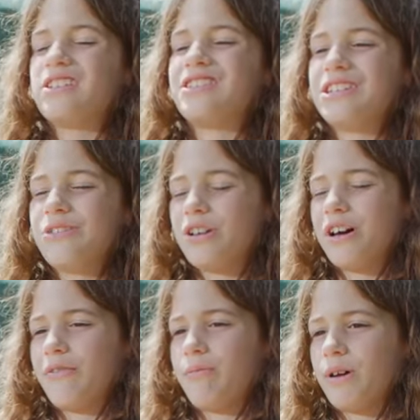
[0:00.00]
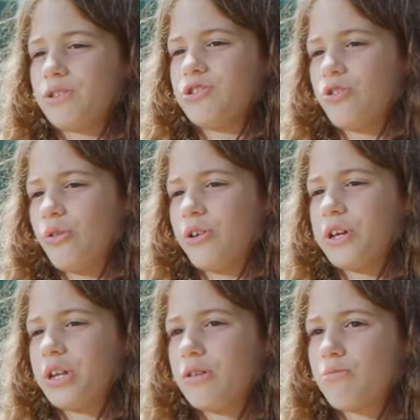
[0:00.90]
and still love but's not
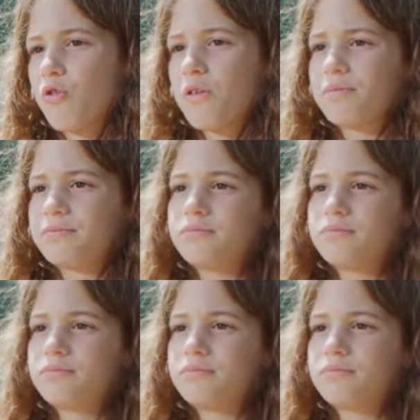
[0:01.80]
here anymore.